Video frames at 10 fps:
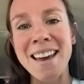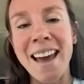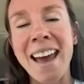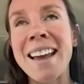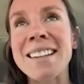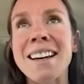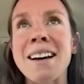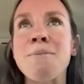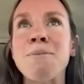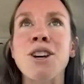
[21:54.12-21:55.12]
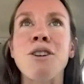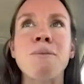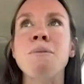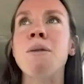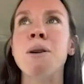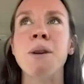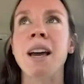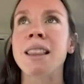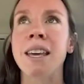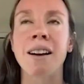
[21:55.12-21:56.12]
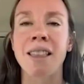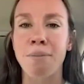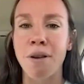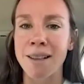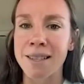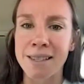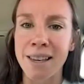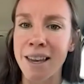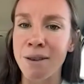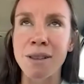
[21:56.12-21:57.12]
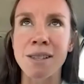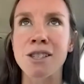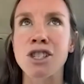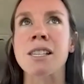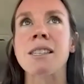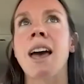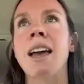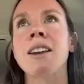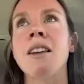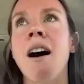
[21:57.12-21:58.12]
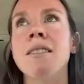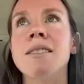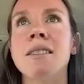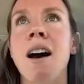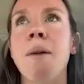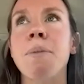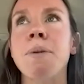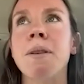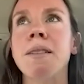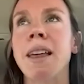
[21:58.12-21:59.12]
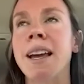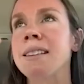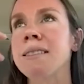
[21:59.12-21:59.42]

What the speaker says: And from the moment we get there and that processing, it was just like nonstop, like